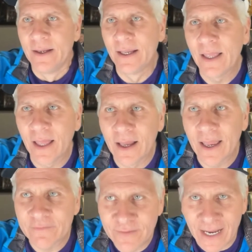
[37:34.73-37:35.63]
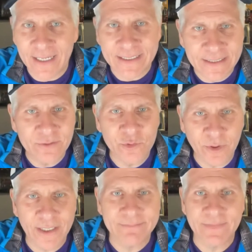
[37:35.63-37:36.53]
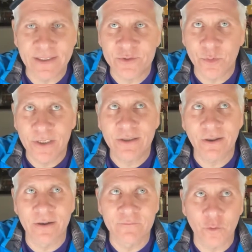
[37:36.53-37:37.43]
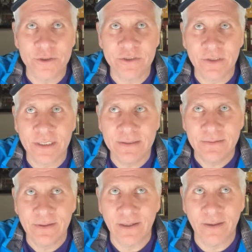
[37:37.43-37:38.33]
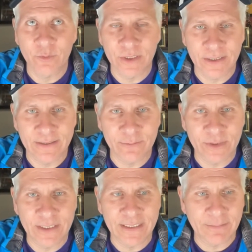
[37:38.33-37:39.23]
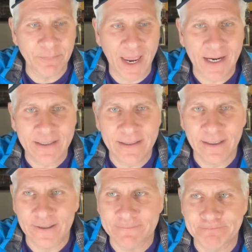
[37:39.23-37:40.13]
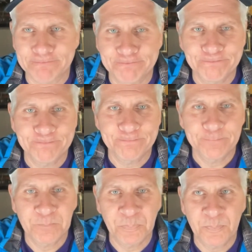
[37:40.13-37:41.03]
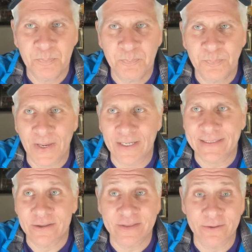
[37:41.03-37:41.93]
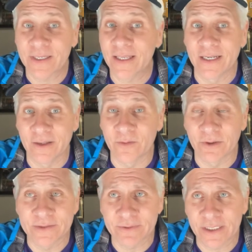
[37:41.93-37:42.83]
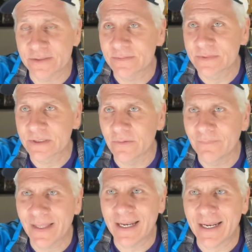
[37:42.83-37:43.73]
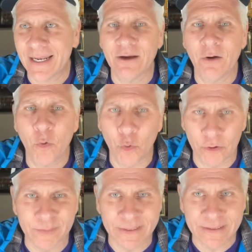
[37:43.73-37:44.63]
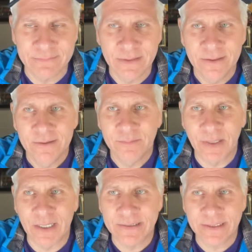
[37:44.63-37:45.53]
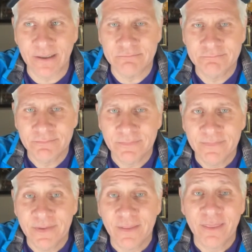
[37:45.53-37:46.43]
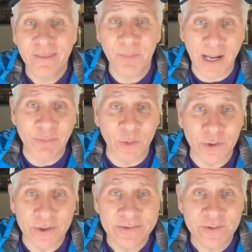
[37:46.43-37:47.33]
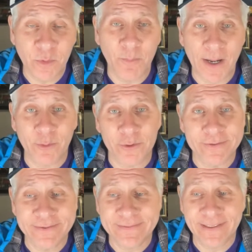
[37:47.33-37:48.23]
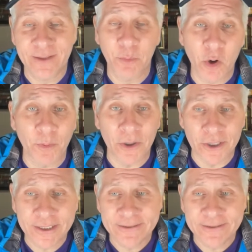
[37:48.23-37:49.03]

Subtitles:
I have not eaten great this week, unfortunately, and we need to get back down because I was headed in the right direction. So not eating horribly, but the popcorn, small popcorns at the ballpark,